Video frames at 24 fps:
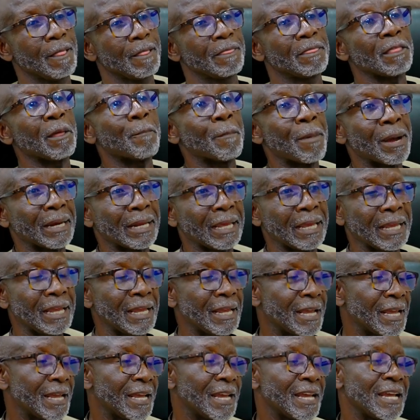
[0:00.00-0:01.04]
The money
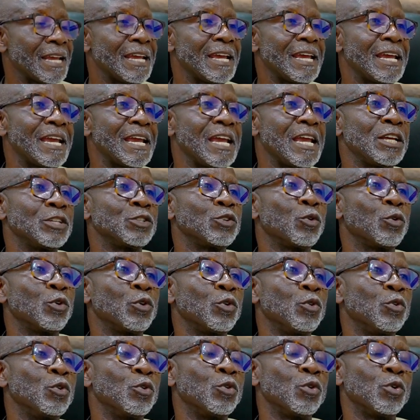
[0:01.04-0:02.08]
is not going
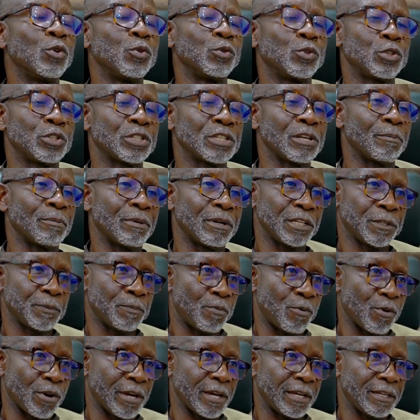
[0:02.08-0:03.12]
to go to somebody's
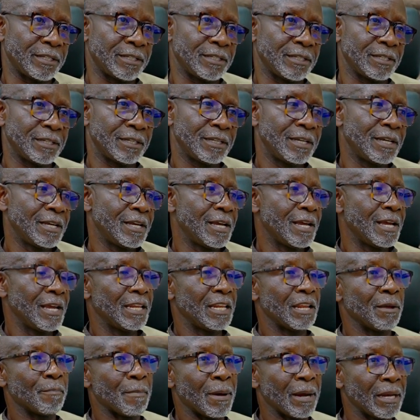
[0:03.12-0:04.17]
pocket.
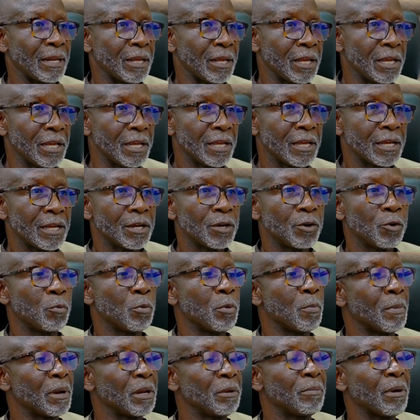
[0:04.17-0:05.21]
The money will be
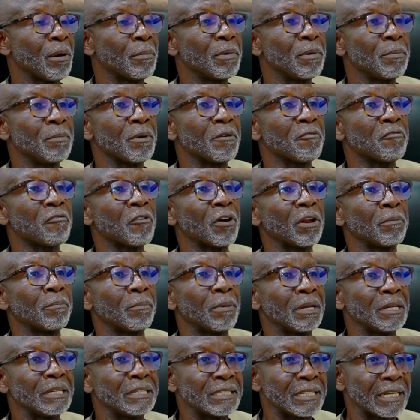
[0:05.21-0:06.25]
money by maybe a fund
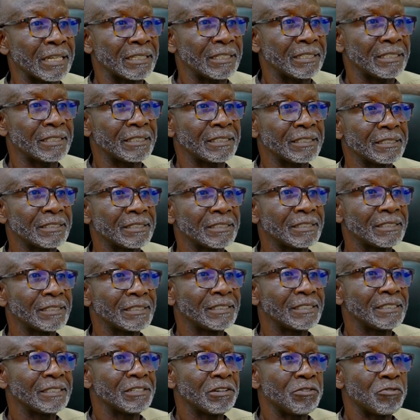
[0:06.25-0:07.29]
manager's
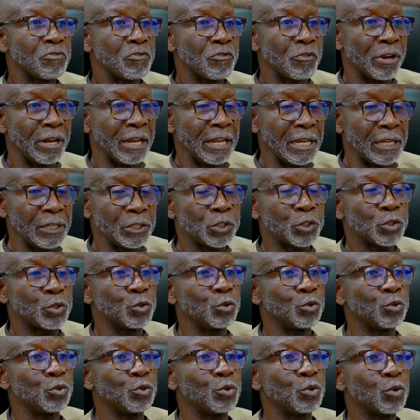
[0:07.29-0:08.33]
released
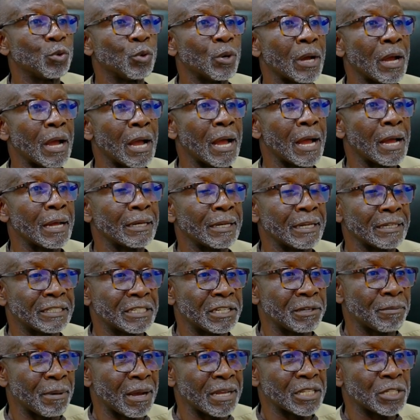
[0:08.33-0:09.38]
to the
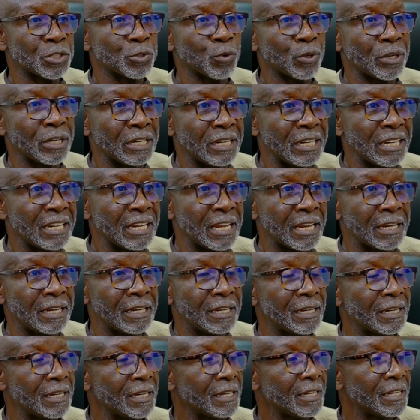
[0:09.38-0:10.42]
team as is when it needed.
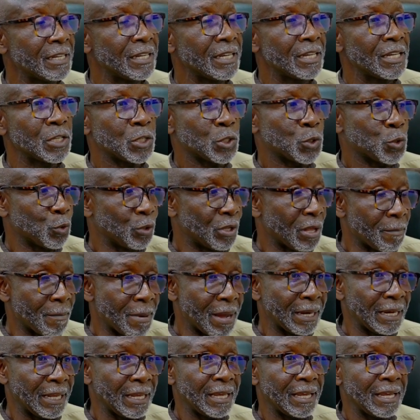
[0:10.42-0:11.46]
So the
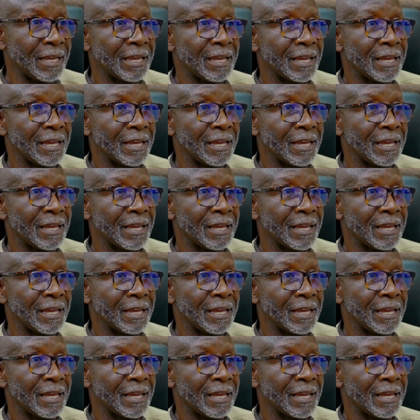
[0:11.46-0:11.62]
money